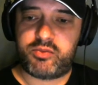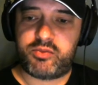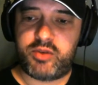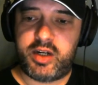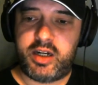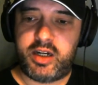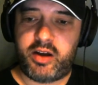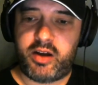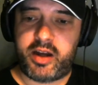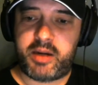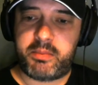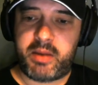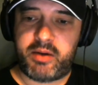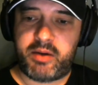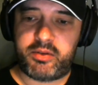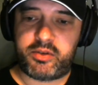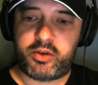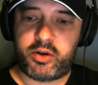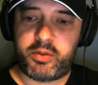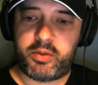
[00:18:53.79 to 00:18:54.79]
Really like the
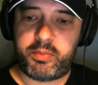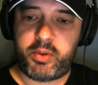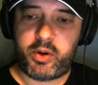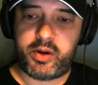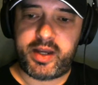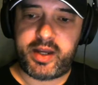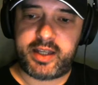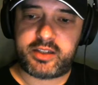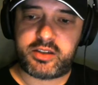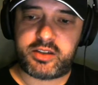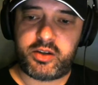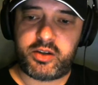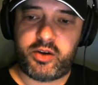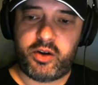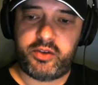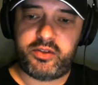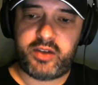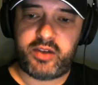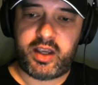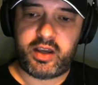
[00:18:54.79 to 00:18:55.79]
Maradona pod. Excellent
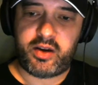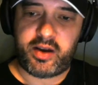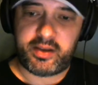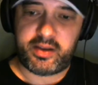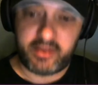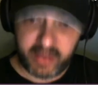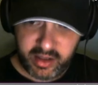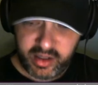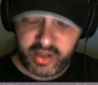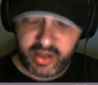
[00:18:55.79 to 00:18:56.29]
content, guys.